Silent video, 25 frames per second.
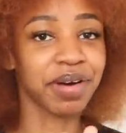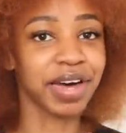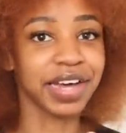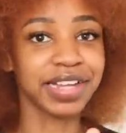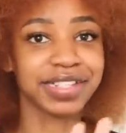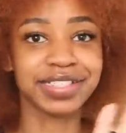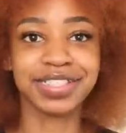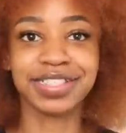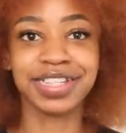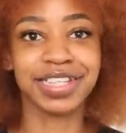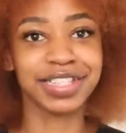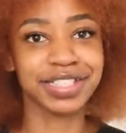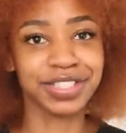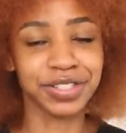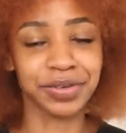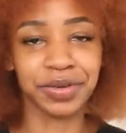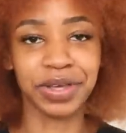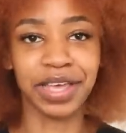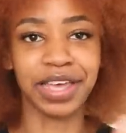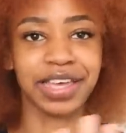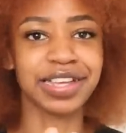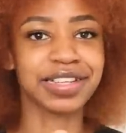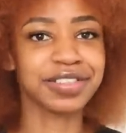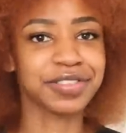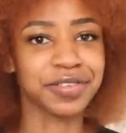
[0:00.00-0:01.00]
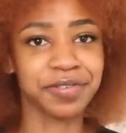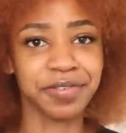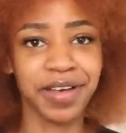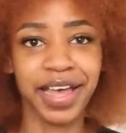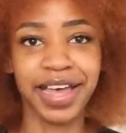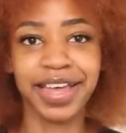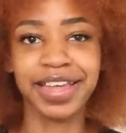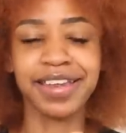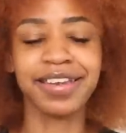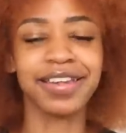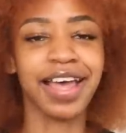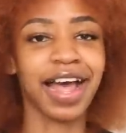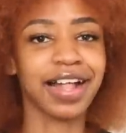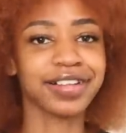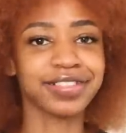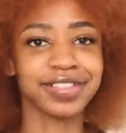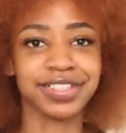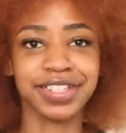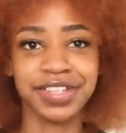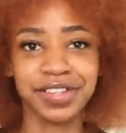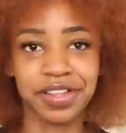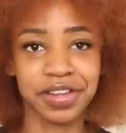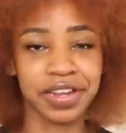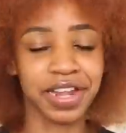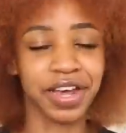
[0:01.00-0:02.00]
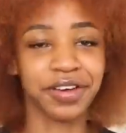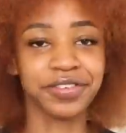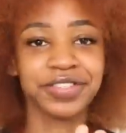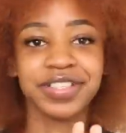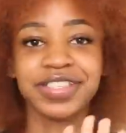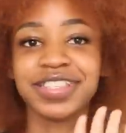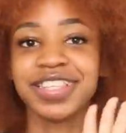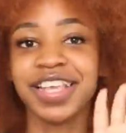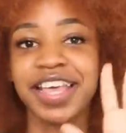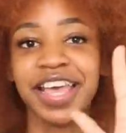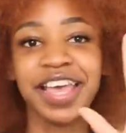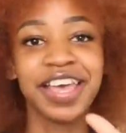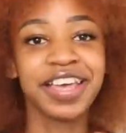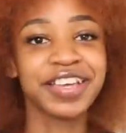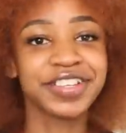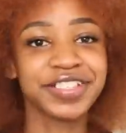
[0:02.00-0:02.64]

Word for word: but it's okay, it's fine, I'll still announce.